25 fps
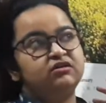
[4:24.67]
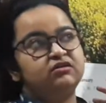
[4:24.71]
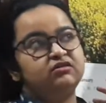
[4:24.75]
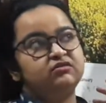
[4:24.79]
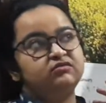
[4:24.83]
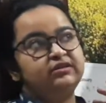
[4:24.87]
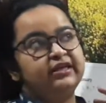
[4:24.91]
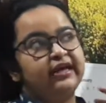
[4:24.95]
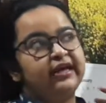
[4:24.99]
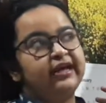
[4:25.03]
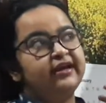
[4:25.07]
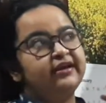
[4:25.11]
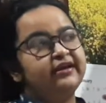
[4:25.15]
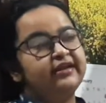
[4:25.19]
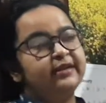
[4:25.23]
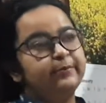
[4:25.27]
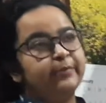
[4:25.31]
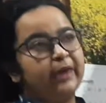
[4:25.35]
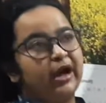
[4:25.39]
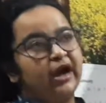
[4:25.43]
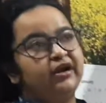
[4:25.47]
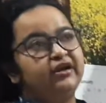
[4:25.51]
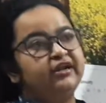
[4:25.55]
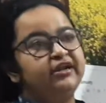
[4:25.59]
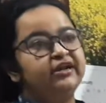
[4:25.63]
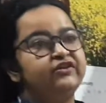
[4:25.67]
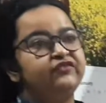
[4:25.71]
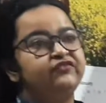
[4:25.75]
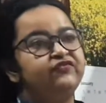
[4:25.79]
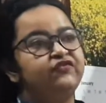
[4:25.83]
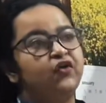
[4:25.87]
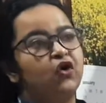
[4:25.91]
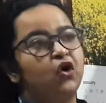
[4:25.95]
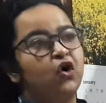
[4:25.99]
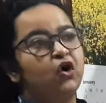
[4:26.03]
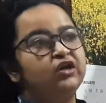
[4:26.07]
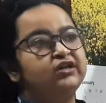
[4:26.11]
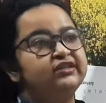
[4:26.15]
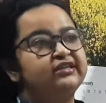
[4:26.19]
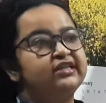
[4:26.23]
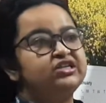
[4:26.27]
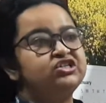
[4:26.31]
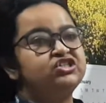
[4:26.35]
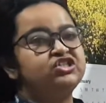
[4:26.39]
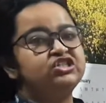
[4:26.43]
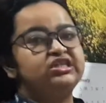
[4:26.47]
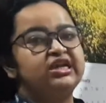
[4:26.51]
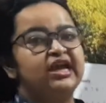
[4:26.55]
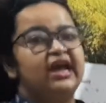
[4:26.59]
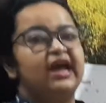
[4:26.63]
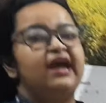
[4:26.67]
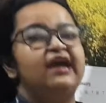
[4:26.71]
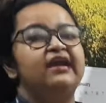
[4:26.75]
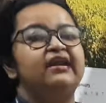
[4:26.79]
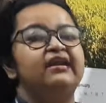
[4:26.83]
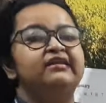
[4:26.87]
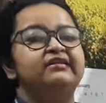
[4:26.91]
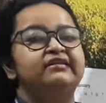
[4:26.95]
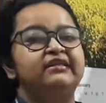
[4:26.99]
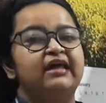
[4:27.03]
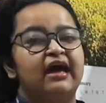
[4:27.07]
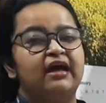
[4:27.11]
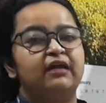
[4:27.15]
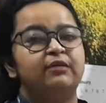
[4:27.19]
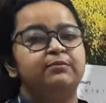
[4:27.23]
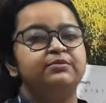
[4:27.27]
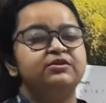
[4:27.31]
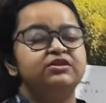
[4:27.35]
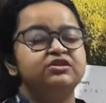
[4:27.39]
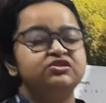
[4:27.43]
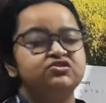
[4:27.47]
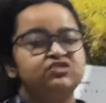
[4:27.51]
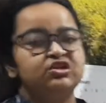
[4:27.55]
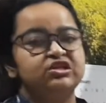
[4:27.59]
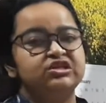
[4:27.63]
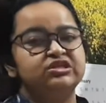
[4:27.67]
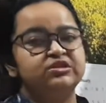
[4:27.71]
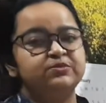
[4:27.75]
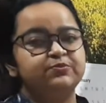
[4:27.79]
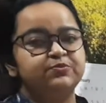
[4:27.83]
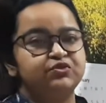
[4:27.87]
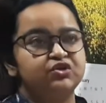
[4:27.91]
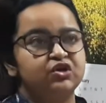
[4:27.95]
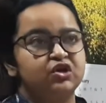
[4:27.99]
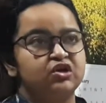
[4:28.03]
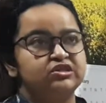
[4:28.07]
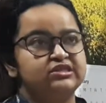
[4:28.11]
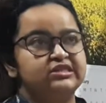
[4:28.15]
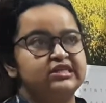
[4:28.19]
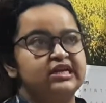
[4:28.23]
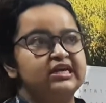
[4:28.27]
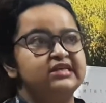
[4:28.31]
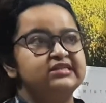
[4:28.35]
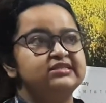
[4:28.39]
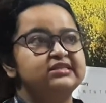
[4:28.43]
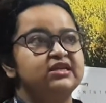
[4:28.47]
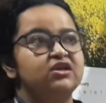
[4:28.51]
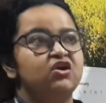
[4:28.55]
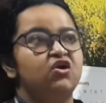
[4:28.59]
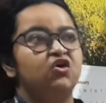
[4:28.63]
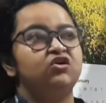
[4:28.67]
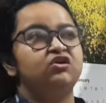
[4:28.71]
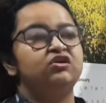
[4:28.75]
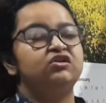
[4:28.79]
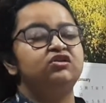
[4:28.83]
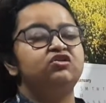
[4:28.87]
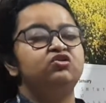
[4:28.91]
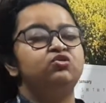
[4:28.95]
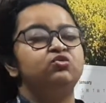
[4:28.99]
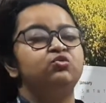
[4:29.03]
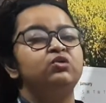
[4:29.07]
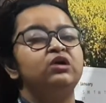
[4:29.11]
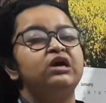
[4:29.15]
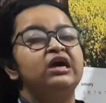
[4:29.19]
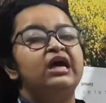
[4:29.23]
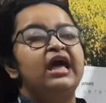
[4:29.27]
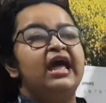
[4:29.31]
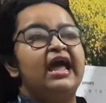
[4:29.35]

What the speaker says: they demanded for the share in the administration process in order to